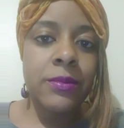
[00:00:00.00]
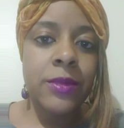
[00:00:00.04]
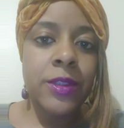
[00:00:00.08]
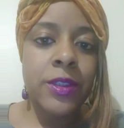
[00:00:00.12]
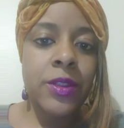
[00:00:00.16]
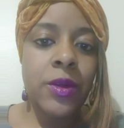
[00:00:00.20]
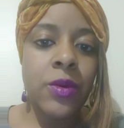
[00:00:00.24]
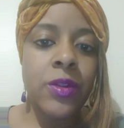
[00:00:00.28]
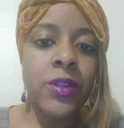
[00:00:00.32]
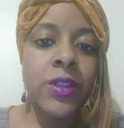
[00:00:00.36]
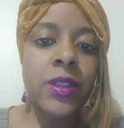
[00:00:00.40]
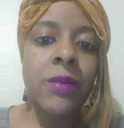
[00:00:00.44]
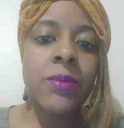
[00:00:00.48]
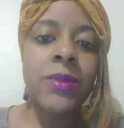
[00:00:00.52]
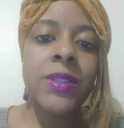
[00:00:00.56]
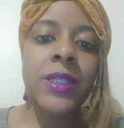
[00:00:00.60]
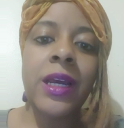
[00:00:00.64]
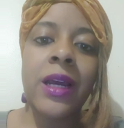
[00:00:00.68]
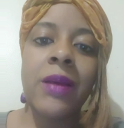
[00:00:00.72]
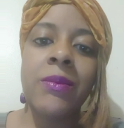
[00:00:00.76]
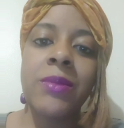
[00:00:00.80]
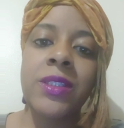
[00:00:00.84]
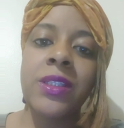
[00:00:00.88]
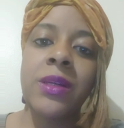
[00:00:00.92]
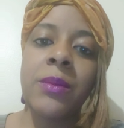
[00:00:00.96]
So
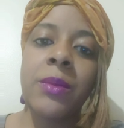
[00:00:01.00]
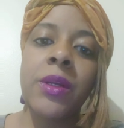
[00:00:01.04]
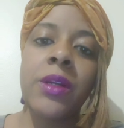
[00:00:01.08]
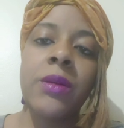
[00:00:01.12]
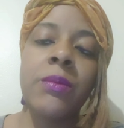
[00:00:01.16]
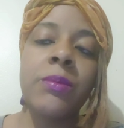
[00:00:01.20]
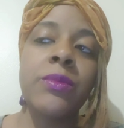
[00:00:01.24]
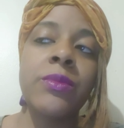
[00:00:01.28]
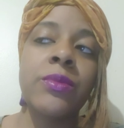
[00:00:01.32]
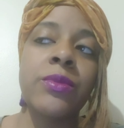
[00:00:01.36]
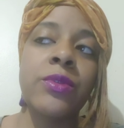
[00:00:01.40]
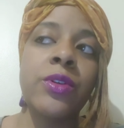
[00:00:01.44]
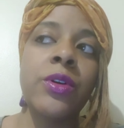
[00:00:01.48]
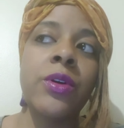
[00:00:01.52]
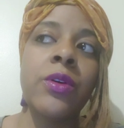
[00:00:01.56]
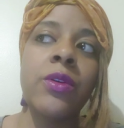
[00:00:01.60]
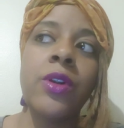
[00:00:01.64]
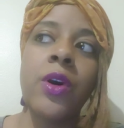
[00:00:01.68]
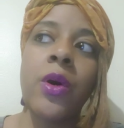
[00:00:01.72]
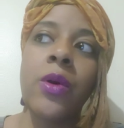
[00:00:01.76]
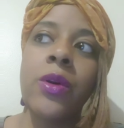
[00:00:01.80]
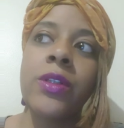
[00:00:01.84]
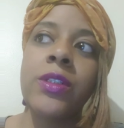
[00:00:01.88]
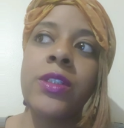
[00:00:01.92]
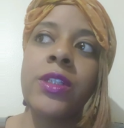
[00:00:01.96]
sometimes some of them, you'll
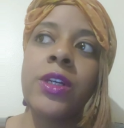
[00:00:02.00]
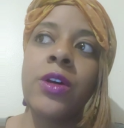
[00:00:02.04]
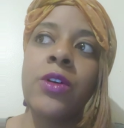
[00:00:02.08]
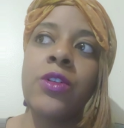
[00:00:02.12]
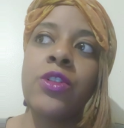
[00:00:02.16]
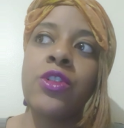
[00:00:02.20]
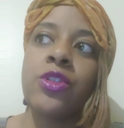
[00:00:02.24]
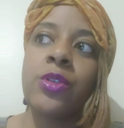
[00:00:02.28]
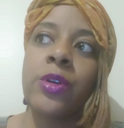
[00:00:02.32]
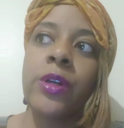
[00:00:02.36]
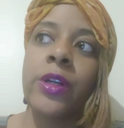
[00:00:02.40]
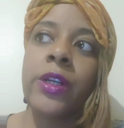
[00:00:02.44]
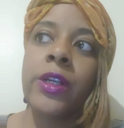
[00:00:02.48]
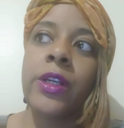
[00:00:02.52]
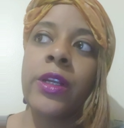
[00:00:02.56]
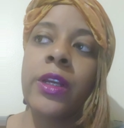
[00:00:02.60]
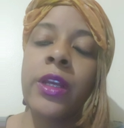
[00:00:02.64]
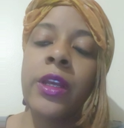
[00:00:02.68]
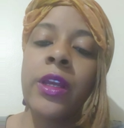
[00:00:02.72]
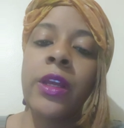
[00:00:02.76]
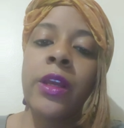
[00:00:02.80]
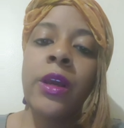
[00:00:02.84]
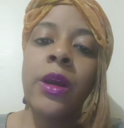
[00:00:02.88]
notice they'll drink